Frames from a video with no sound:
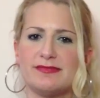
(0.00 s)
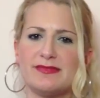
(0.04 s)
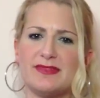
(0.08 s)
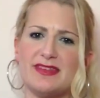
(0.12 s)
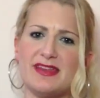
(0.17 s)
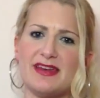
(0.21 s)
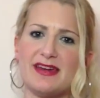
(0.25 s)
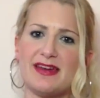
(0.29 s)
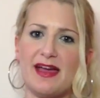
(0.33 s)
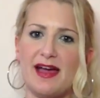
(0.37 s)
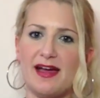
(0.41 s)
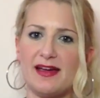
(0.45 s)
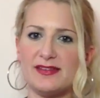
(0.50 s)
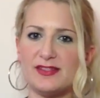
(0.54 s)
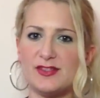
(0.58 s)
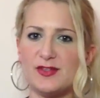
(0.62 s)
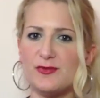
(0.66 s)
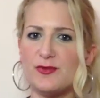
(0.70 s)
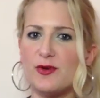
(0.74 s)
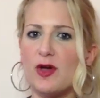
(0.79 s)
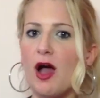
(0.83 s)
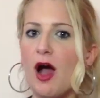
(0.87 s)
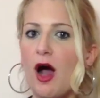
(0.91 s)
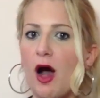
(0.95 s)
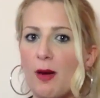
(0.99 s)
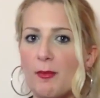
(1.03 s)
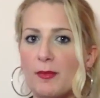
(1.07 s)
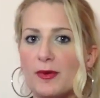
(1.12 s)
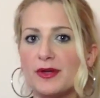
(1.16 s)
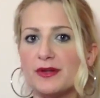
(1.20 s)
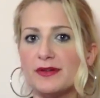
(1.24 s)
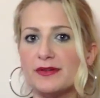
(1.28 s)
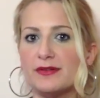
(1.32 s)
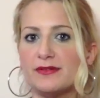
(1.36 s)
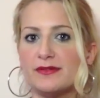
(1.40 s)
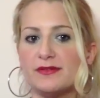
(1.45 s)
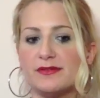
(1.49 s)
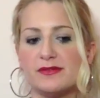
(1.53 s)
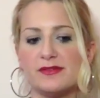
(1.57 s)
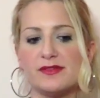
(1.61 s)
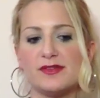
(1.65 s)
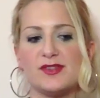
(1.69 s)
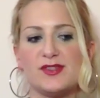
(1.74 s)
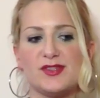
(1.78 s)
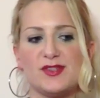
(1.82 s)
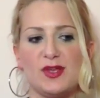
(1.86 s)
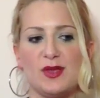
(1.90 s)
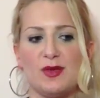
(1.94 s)
they're kind of common.
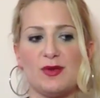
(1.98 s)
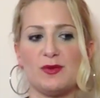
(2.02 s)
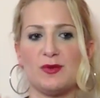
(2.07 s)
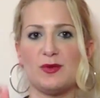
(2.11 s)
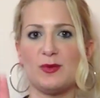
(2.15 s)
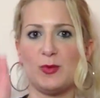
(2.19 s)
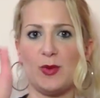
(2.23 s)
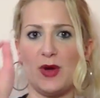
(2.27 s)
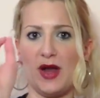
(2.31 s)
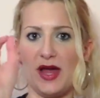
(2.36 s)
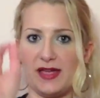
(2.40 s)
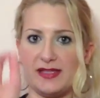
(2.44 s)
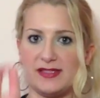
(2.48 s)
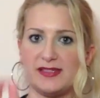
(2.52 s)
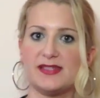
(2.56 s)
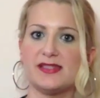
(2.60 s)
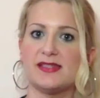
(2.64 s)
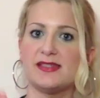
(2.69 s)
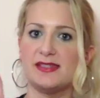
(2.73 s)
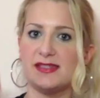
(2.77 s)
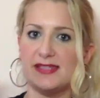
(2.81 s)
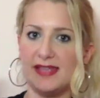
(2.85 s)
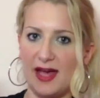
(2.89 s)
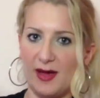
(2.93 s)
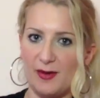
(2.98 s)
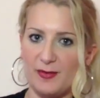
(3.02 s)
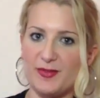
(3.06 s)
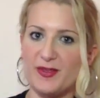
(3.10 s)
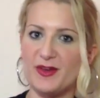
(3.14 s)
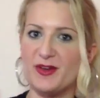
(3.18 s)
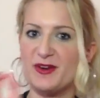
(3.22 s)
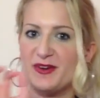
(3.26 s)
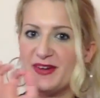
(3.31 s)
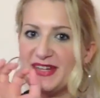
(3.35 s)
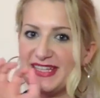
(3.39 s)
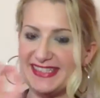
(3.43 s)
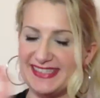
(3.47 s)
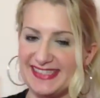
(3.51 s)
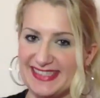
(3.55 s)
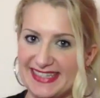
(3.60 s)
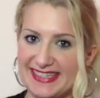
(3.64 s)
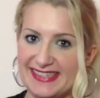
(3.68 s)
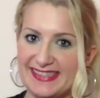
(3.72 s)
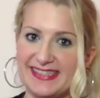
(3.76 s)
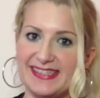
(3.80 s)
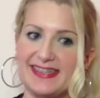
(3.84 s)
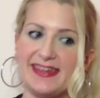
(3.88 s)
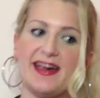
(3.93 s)
So you write down the correct
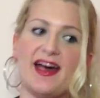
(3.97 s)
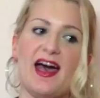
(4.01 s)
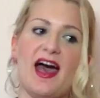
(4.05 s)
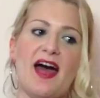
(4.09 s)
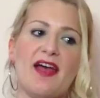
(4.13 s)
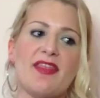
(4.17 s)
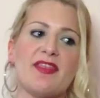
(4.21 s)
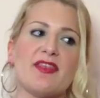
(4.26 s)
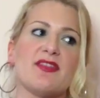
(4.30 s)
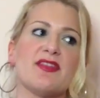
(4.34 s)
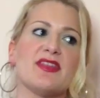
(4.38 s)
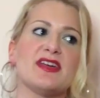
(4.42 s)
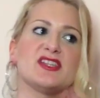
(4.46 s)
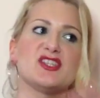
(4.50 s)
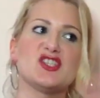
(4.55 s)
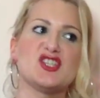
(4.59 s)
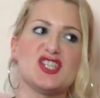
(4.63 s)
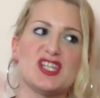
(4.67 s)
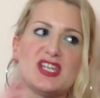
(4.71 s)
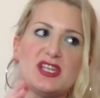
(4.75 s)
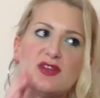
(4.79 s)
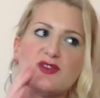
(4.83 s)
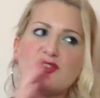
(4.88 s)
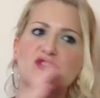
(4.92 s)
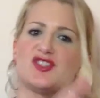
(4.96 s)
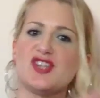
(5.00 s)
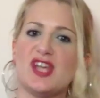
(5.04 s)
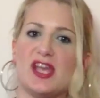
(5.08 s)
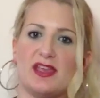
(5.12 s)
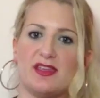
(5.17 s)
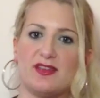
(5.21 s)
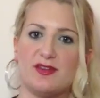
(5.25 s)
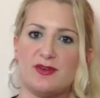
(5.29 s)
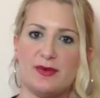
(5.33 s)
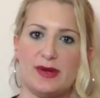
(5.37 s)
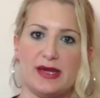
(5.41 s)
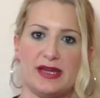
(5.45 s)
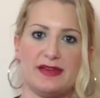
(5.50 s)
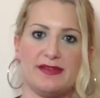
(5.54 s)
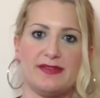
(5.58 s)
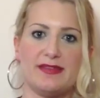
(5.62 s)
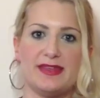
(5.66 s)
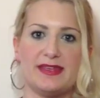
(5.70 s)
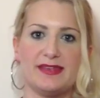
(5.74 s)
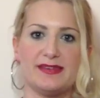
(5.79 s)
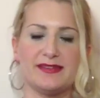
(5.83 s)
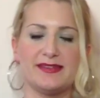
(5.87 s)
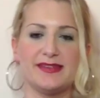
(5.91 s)
letter other than G or J or
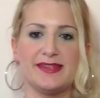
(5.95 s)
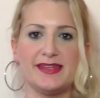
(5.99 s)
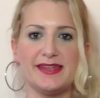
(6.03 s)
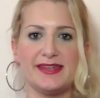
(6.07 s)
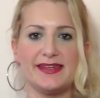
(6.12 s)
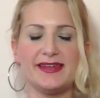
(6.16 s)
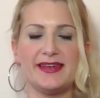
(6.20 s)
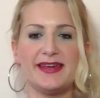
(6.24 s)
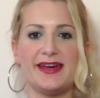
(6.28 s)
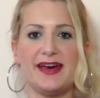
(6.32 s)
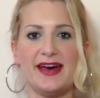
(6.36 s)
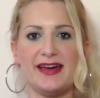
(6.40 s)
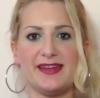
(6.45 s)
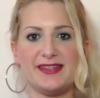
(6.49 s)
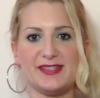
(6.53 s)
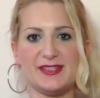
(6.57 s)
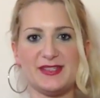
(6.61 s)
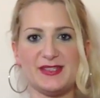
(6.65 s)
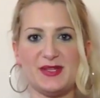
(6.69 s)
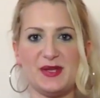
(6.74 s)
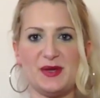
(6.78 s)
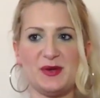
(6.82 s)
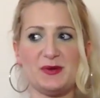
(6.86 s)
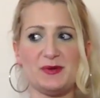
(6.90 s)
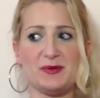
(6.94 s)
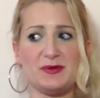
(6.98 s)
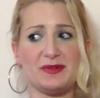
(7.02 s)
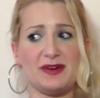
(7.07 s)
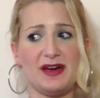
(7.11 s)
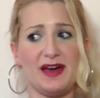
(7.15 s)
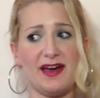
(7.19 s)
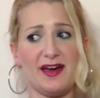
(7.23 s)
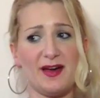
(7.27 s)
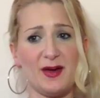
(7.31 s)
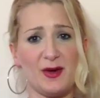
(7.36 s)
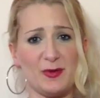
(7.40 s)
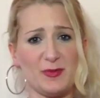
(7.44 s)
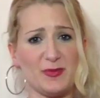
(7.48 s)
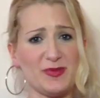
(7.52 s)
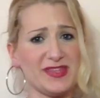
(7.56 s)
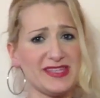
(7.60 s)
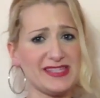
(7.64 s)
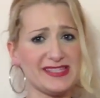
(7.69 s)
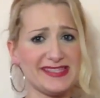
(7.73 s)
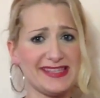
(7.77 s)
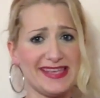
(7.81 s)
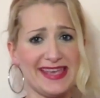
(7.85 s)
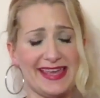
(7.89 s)
anything. I don't know, I hope
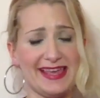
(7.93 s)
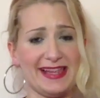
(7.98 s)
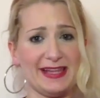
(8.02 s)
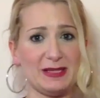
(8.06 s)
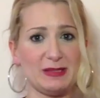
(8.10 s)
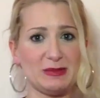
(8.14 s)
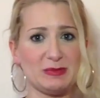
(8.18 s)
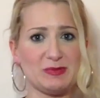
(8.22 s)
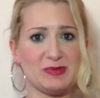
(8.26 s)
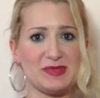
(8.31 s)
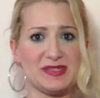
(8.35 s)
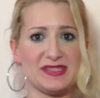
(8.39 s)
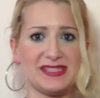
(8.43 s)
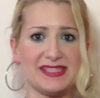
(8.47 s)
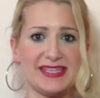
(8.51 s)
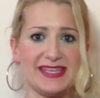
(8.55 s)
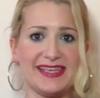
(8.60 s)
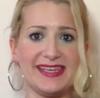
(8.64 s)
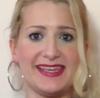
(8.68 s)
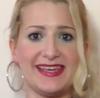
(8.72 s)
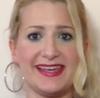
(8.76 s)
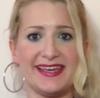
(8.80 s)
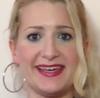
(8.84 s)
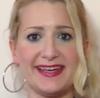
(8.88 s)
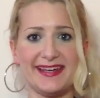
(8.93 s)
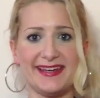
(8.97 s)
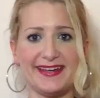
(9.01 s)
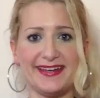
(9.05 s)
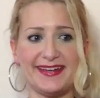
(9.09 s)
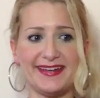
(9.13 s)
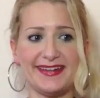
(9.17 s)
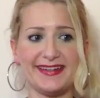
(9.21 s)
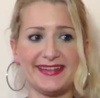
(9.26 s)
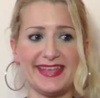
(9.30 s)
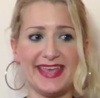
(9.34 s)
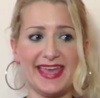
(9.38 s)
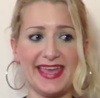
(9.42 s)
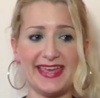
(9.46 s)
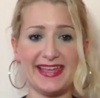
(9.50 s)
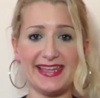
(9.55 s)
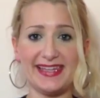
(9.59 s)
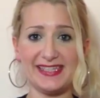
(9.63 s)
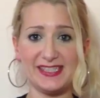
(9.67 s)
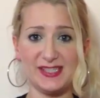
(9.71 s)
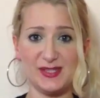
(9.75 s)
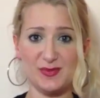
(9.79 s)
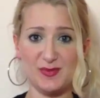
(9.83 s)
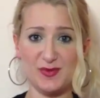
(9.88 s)
this helps. Okay,
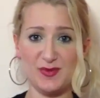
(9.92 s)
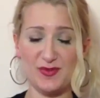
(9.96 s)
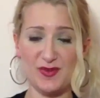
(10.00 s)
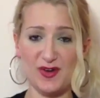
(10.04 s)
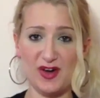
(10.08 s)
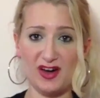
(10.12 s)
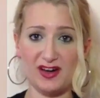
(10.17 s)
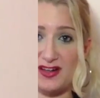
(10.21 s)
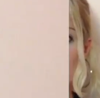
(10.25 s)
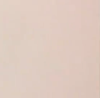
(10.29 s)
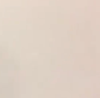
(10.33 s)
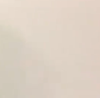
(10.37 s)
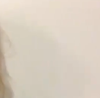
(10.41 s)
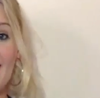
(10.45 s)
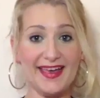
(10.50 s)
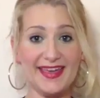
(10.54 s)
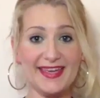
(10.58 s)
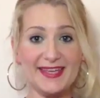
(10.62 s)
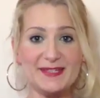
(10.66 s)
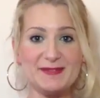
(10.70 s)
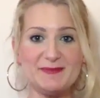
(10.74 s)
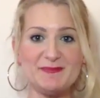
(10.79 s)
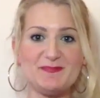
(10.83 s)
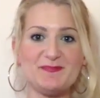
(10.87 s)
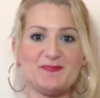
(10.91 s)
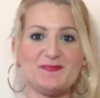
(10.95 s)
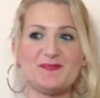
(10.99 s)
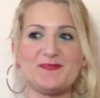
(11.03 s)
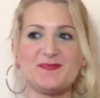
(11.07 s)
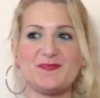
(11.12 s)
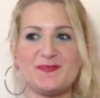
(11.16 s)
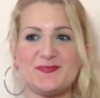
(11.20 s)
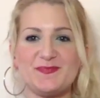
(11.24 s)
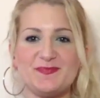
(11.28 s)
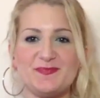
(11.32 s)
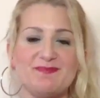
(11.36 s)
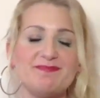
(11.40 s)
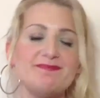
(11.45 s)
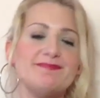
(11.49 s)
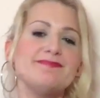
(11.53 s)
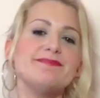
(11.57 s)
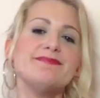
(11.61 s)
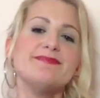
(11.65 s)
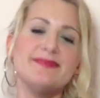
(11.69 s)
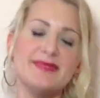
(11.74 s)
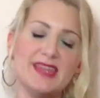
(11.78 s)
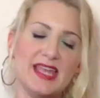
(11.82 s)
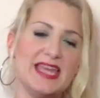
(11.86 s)
let's move on. I,
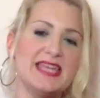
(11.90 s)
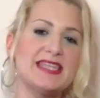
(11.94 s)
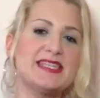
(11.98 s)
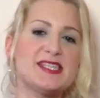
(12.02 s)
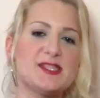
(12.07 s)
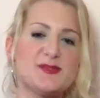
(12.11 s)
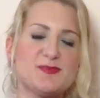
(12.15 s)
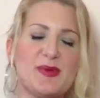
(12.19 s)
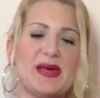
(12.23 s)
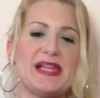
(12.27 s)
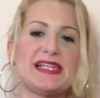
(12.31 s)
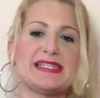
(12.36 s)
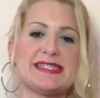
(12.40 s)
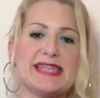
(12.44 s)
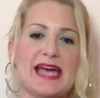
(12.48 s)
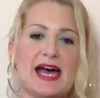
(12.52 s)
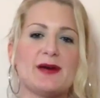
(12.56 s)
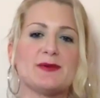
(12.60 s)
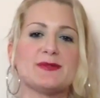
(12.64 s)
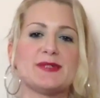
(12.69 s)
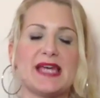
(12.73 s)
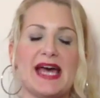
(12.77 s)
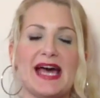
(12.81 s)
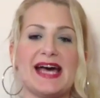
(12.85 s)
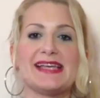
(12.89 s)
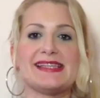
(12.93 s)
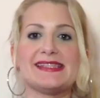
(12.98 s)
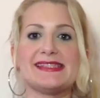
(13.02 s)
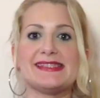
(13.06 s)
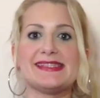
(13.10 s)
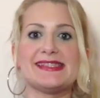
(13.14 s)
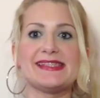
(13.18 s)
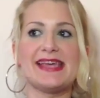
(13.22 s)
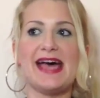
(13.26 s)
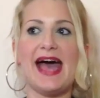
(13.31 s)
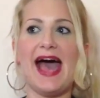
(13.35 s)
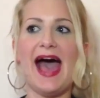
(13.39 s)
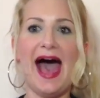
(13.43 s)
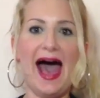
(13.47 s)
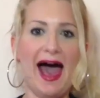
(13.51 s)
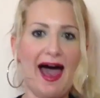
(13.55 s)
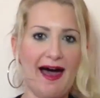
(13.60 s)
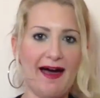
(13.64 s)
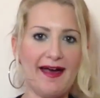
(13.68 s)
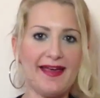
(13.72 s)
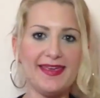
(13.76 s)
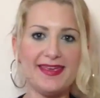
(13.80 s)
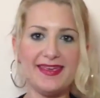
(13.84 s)
it is spelled out as
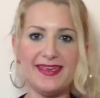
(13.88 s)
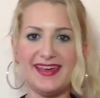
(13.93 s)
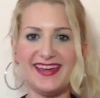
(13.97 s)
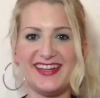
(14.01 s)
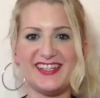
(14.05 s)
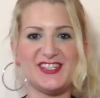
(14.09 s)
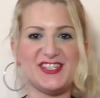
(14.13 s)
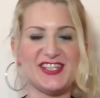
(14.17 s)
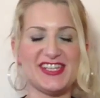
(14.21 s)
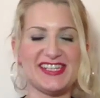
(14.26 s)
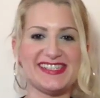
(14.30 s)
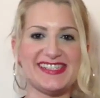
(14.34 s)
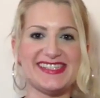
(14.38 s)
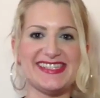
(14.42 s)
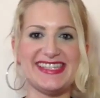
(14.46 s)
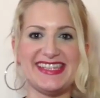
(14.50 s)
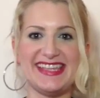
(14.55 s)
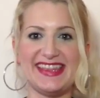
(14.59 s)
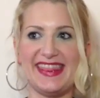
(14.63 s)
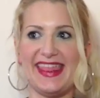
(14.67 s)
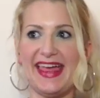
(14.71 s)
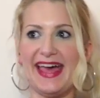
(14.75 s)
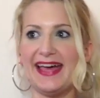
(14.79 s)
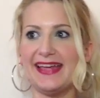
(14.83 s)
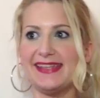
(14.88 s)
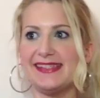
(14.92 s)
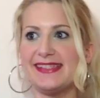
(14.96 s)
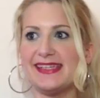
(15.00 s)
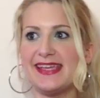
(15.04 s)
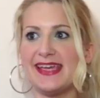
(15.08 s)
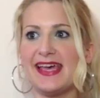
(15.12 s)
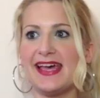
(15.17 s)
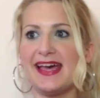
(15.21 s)
I just did that.